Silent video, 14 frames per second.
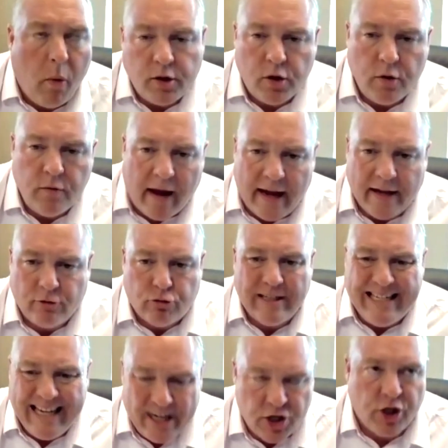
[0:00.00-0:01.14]
what you had
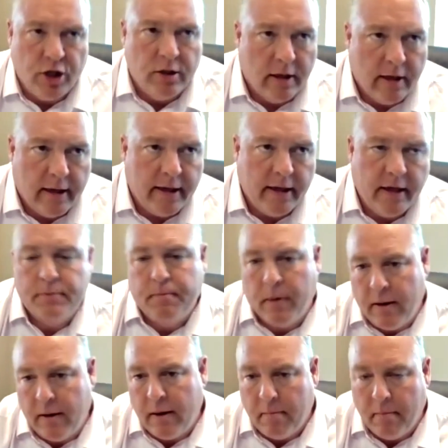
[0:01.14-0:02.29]
traditionally is
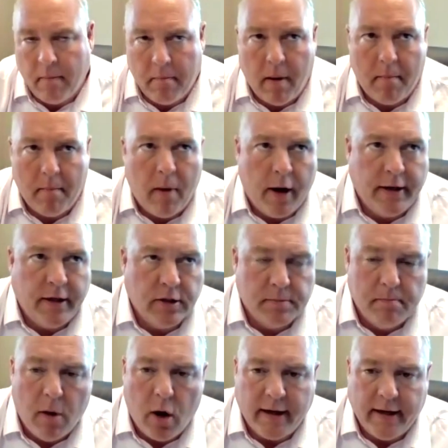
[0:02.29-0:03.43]

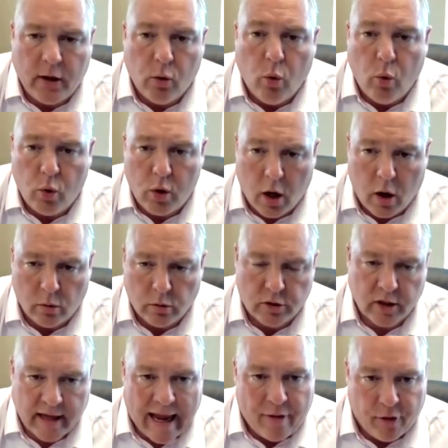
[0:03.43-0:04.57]
miners mining all
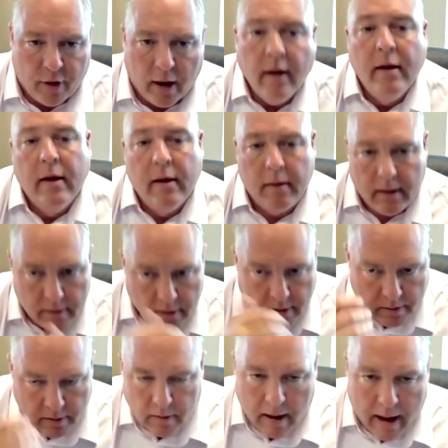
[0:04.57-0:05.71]
coal together.
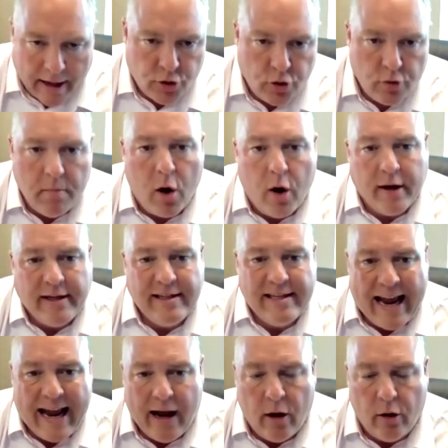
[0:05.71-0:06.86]
As you
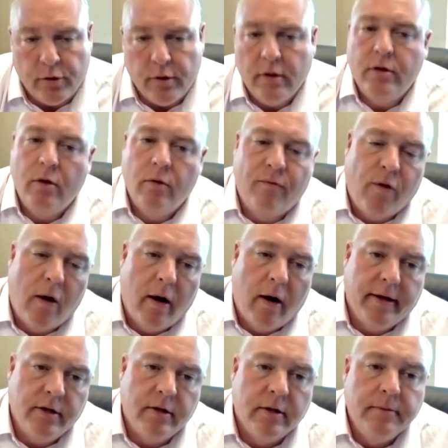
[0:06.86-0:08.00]
mine down, you'd
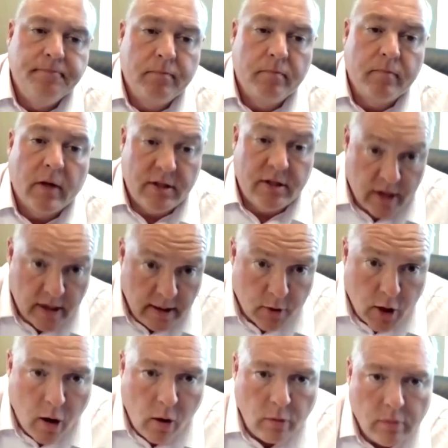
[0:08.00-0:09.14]
find
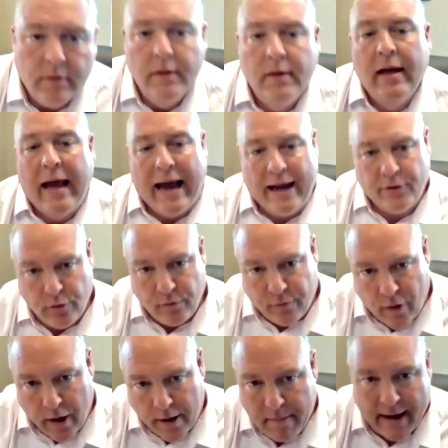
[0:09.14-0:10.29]
steam coal and
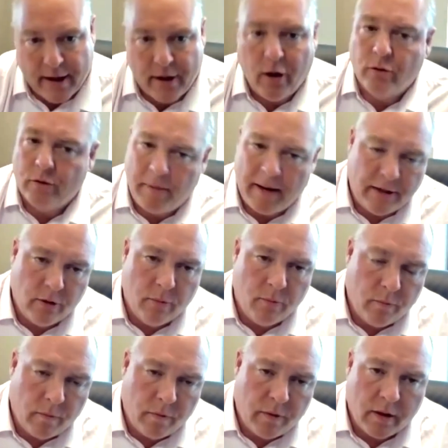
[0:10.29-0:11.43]
you'd find met coal, depending
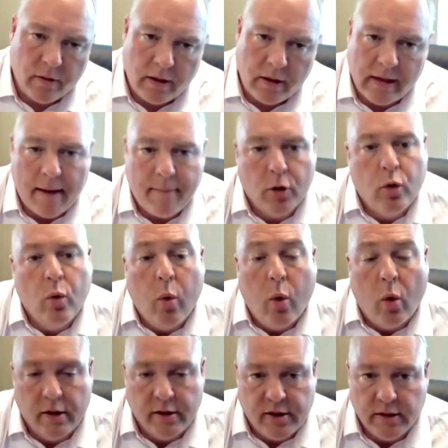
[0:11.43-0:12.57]
on the
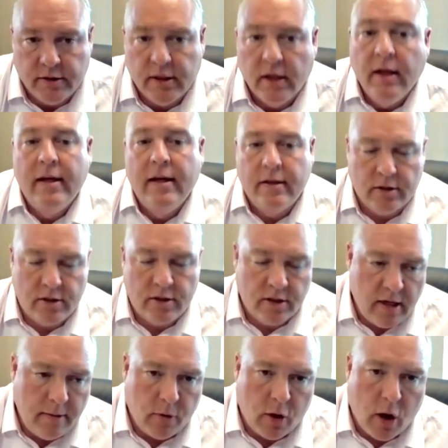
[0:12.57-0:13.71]
chemical qualities. The
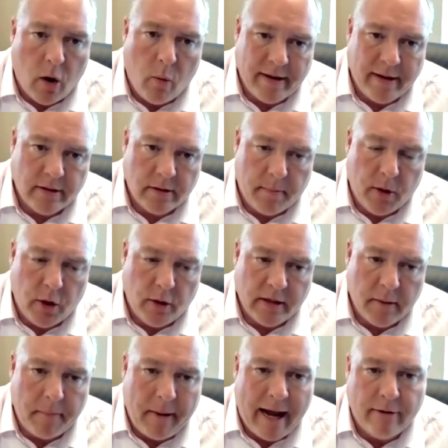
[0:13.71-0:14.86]
steam coal went to
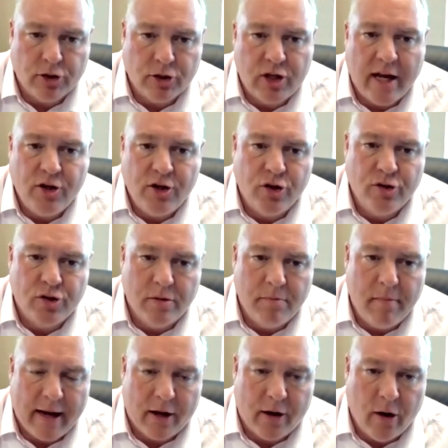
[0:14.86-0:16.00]
burn in the power stations.
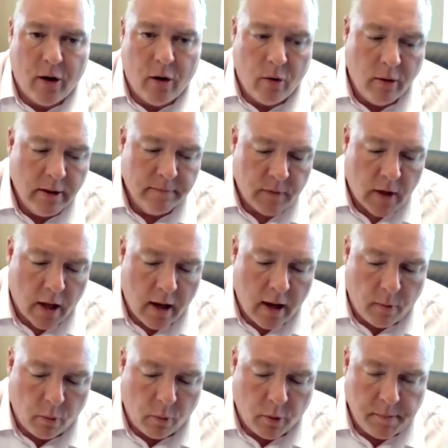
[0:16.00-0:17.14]
The met coal
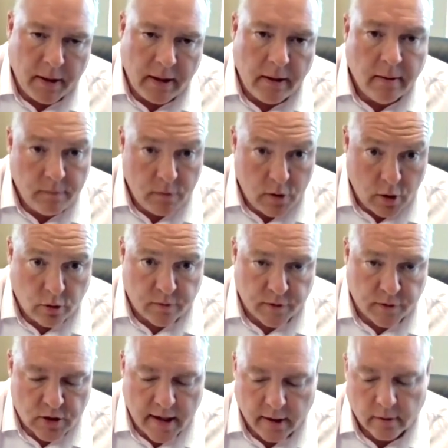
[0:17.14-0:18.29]
would be
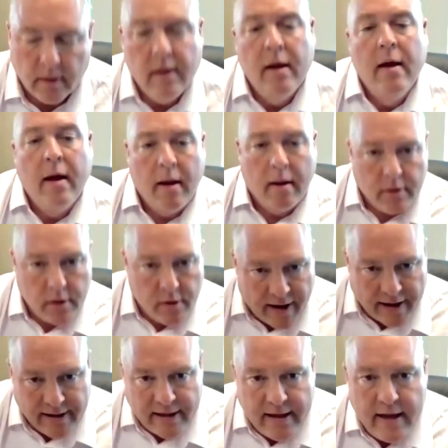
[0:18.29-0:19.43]
used for steel.
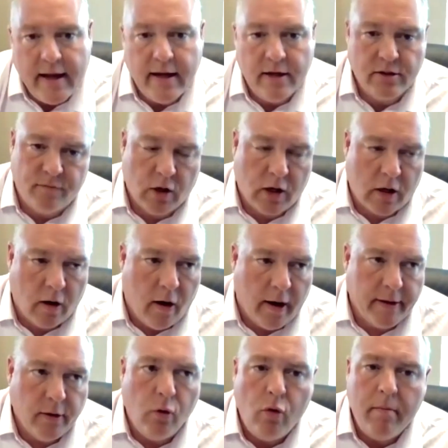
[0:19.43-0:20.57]
You've had years of
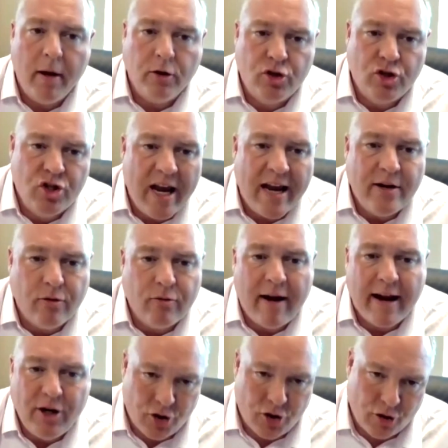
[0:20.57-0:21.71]
decline, almost
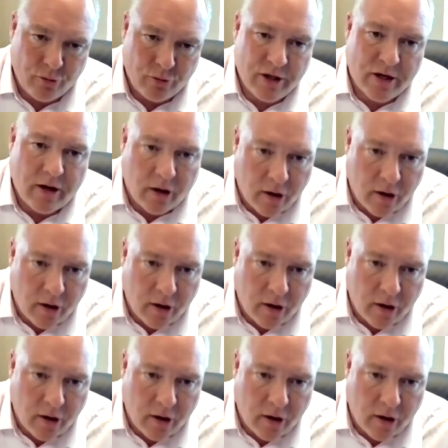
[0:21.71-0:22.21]
generational